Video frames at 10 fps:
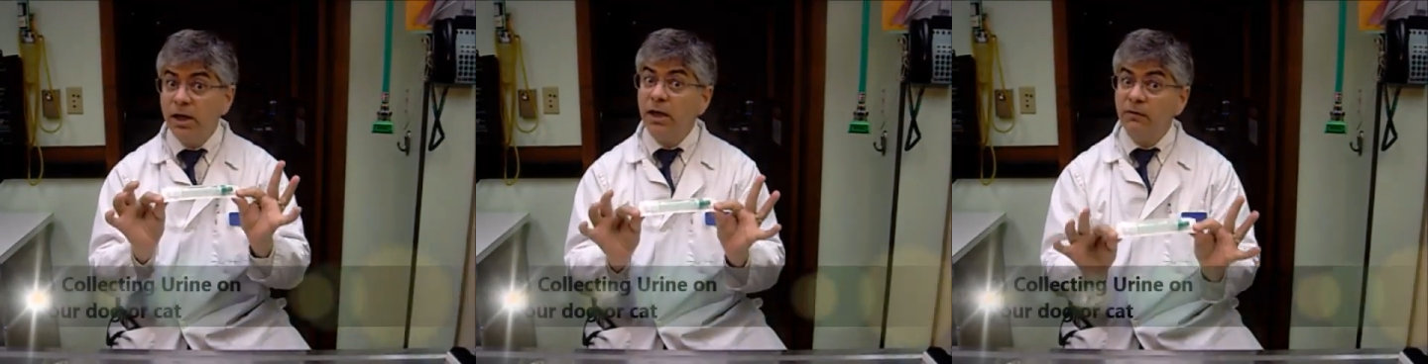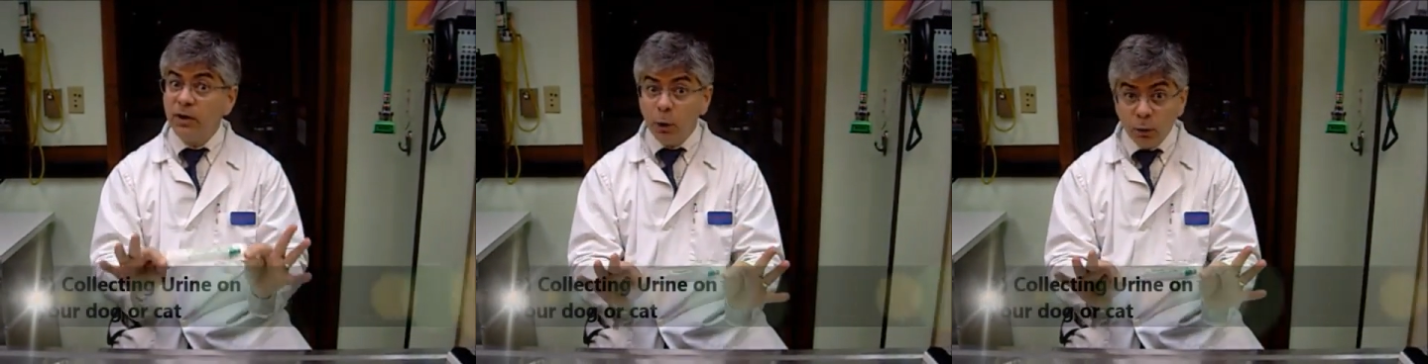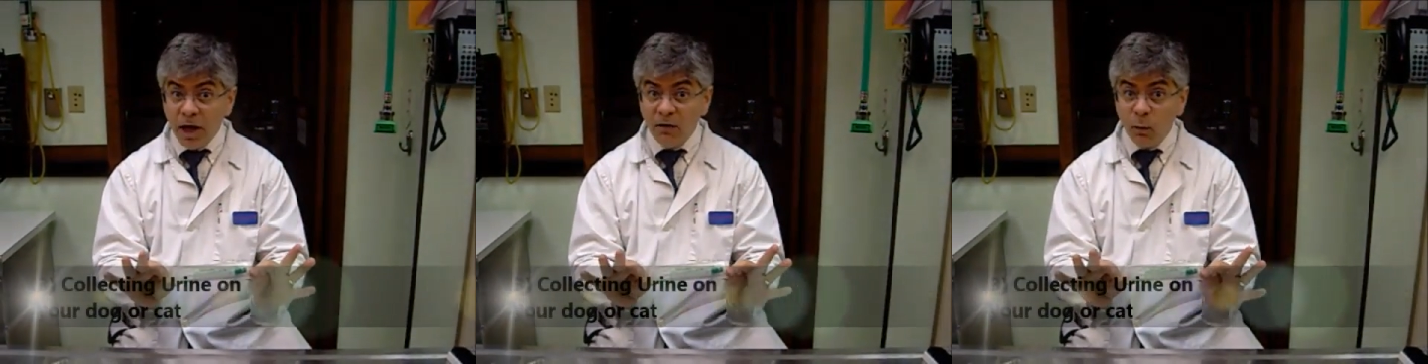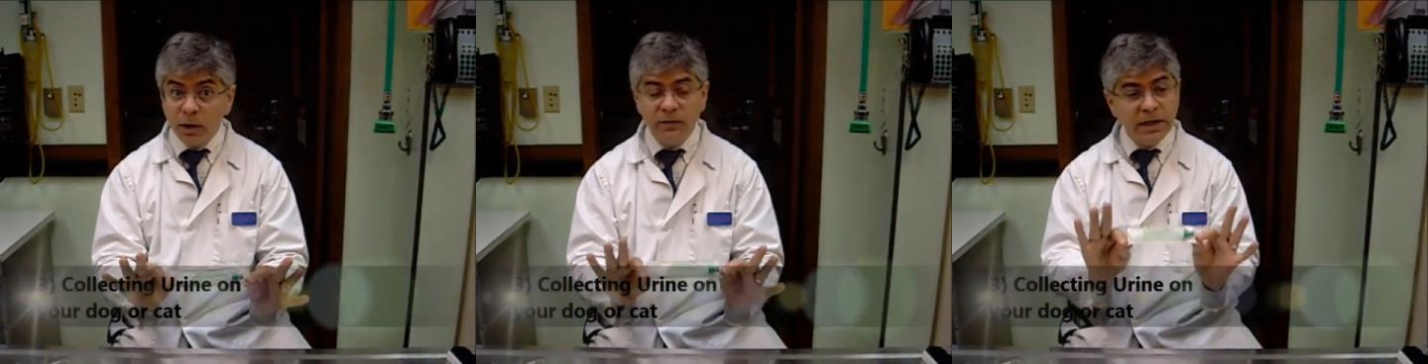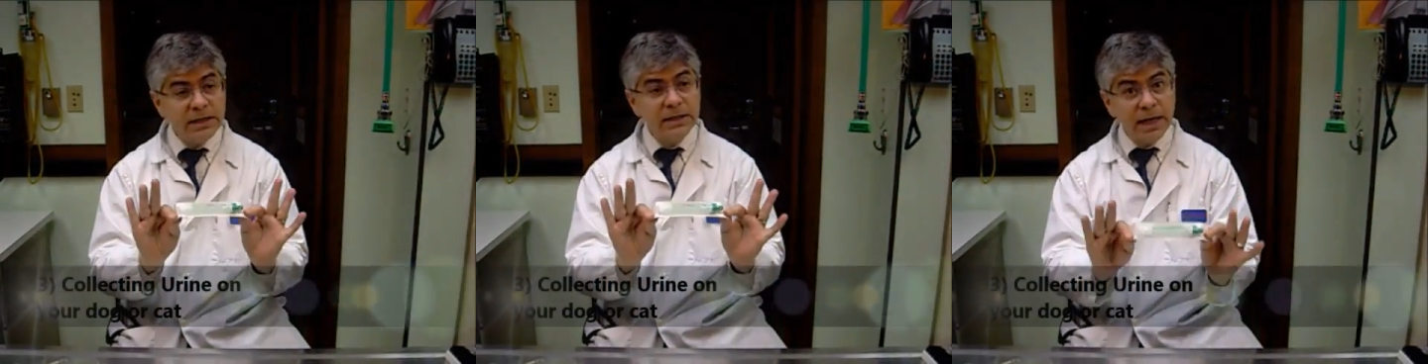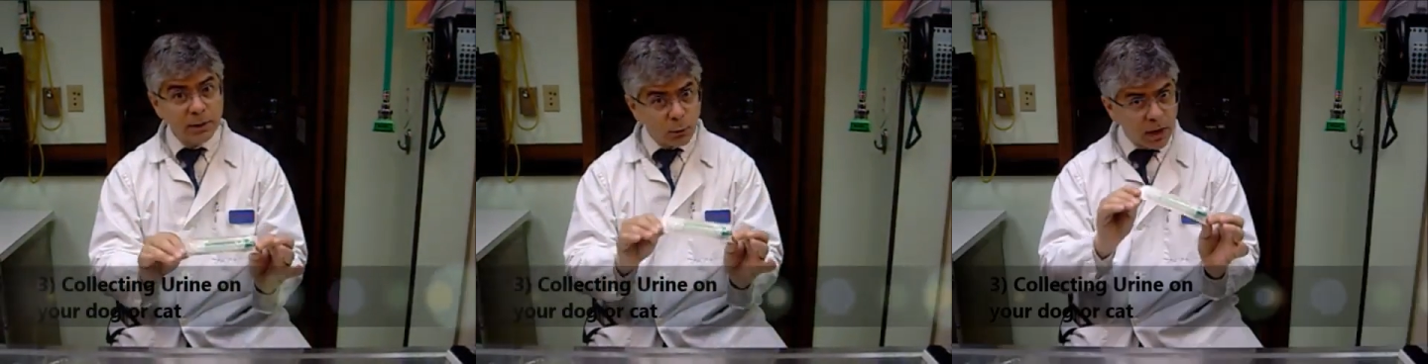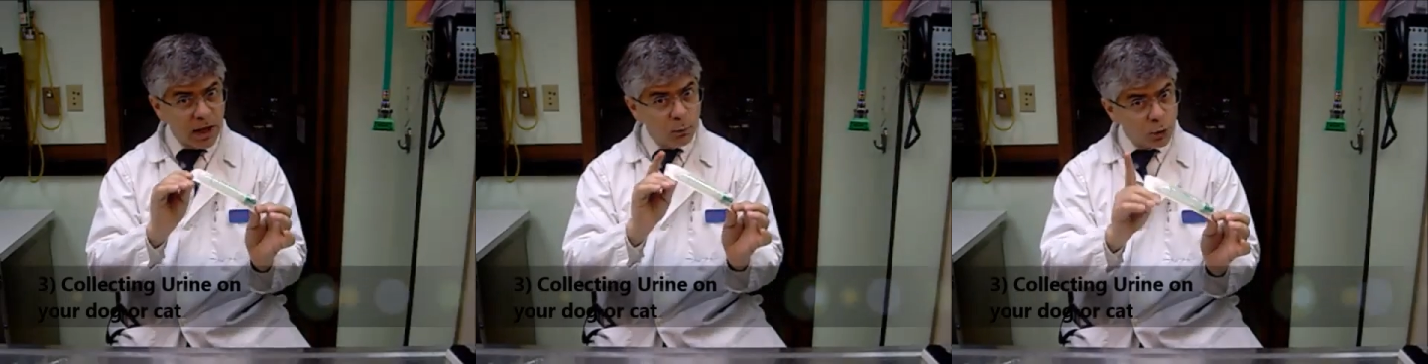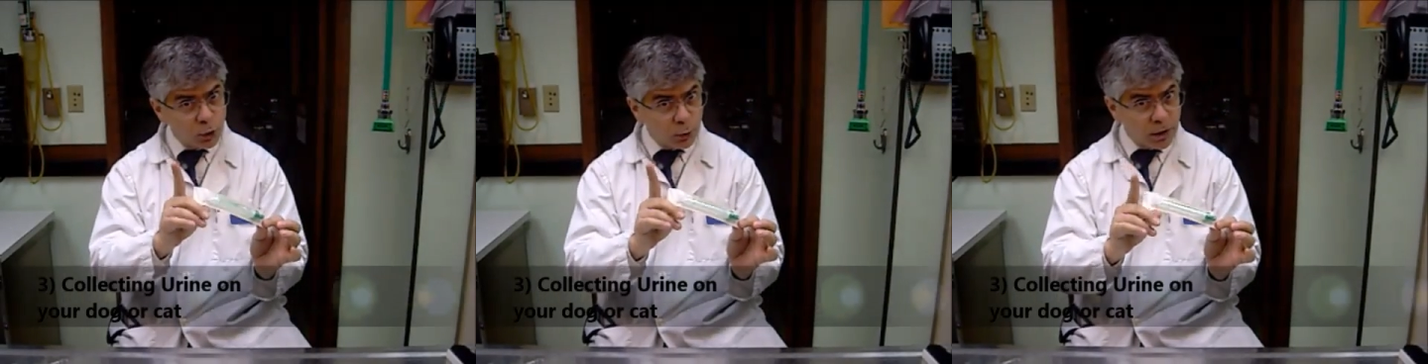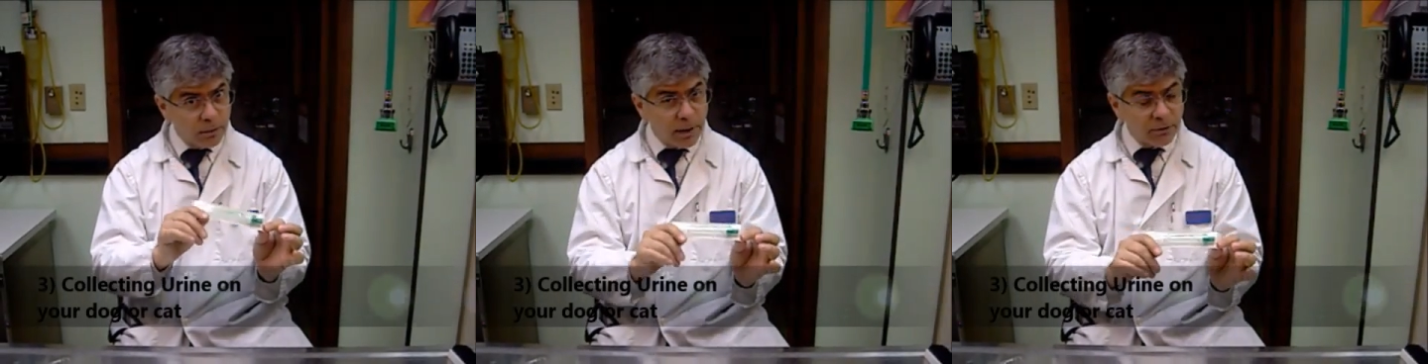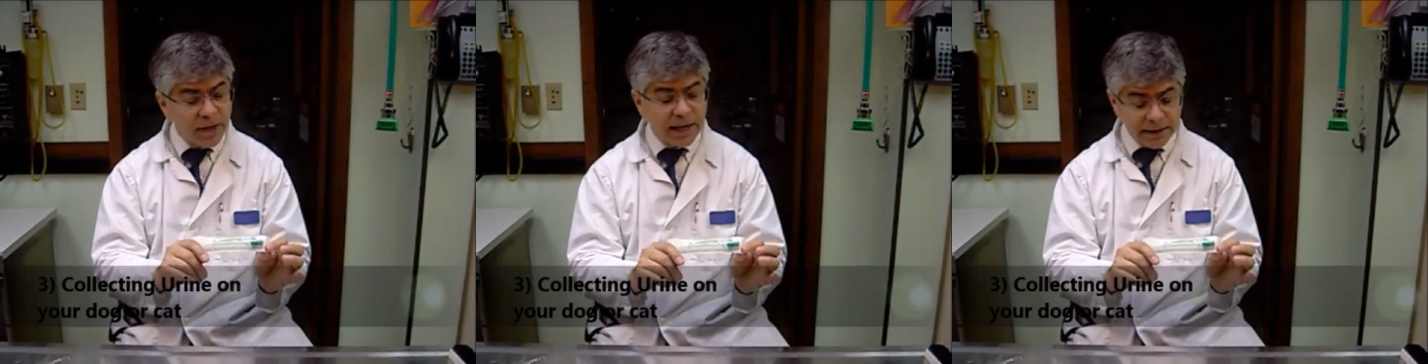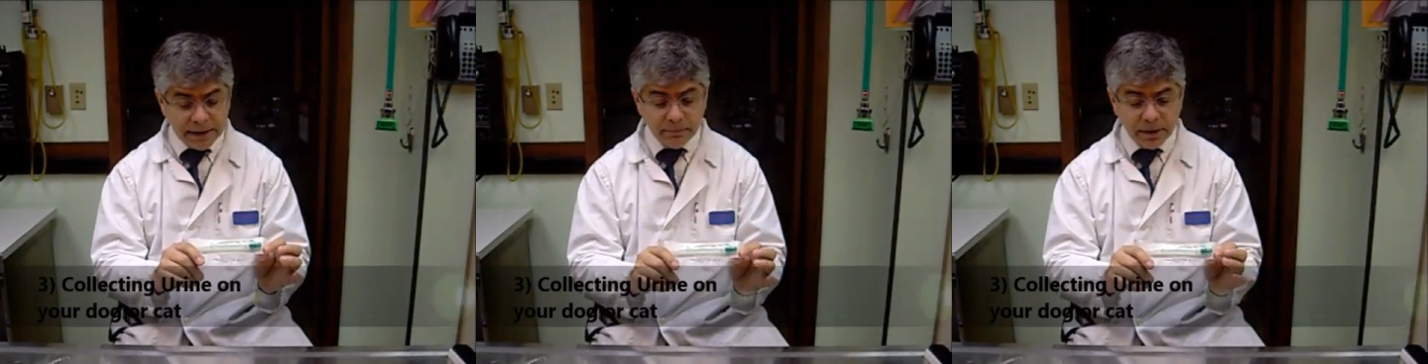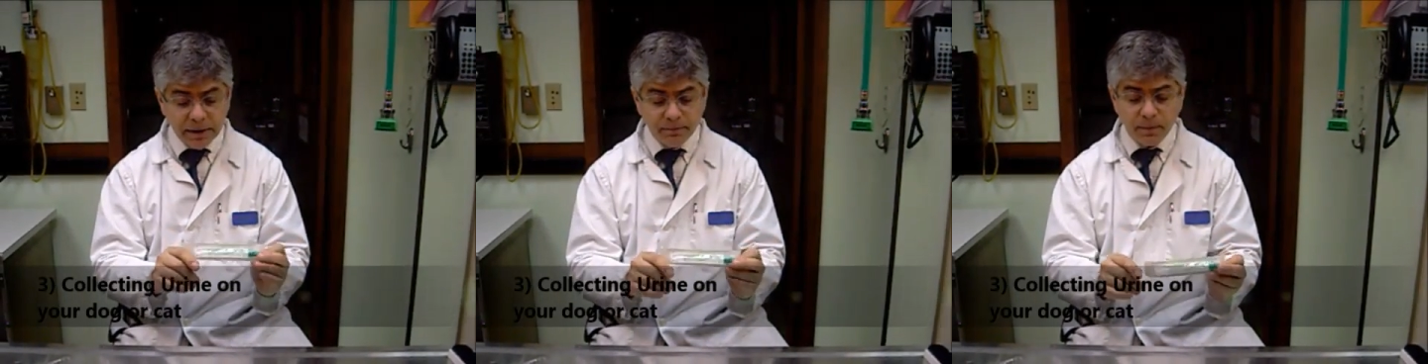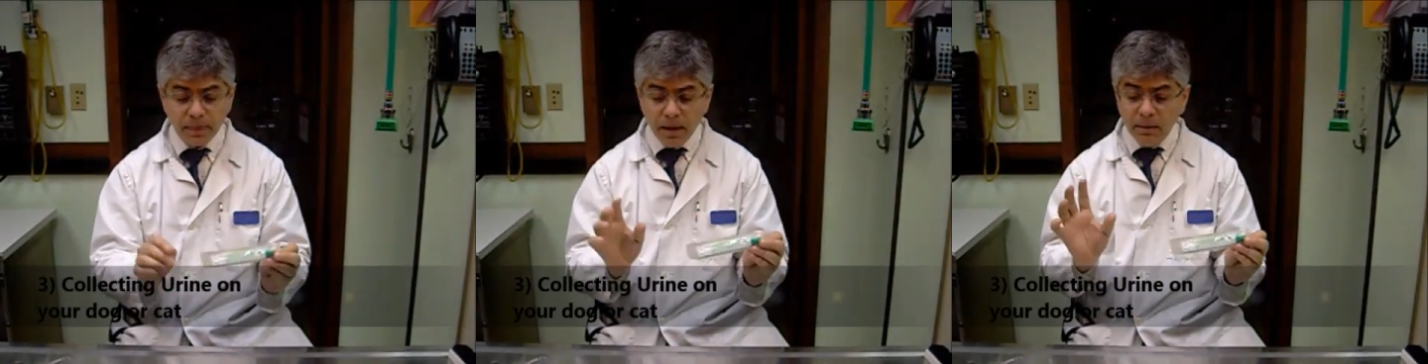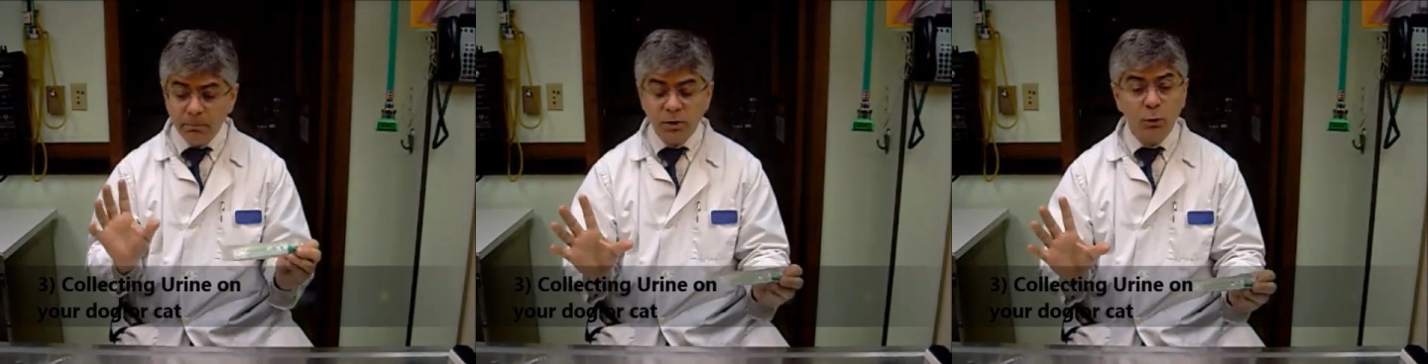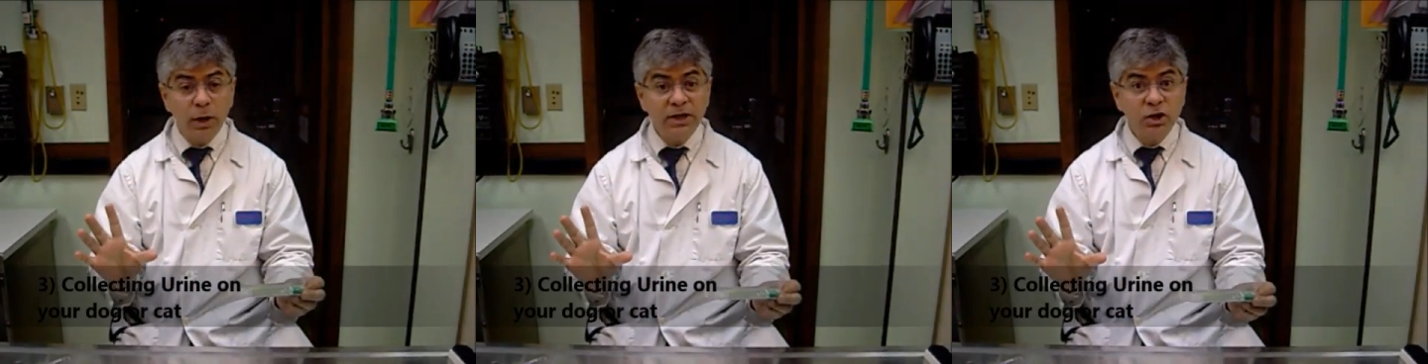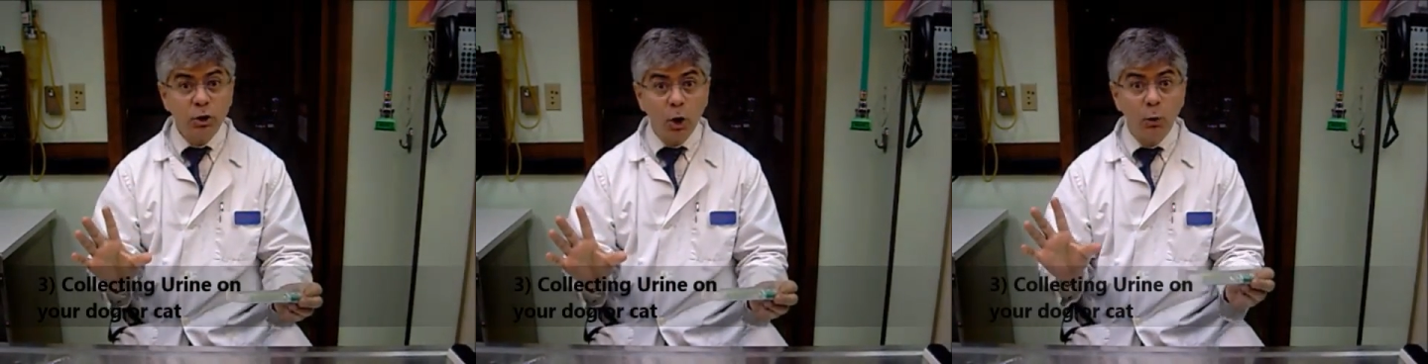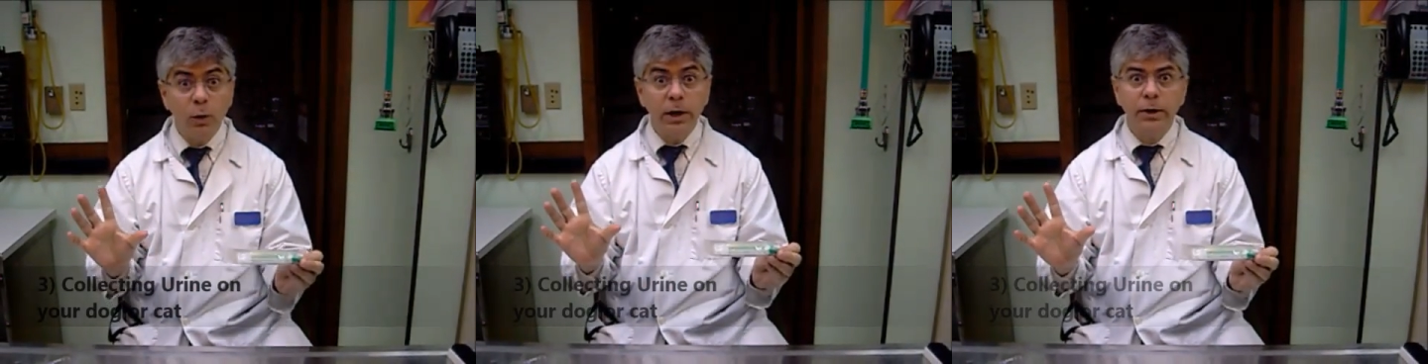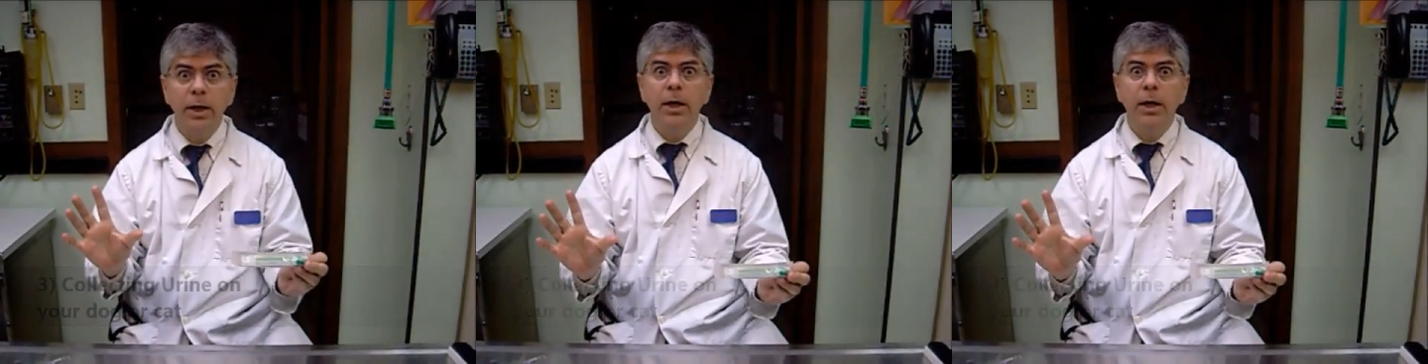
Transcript: If you don't have one of these, that's okay. We'll show you about that in a minute. But so let's start with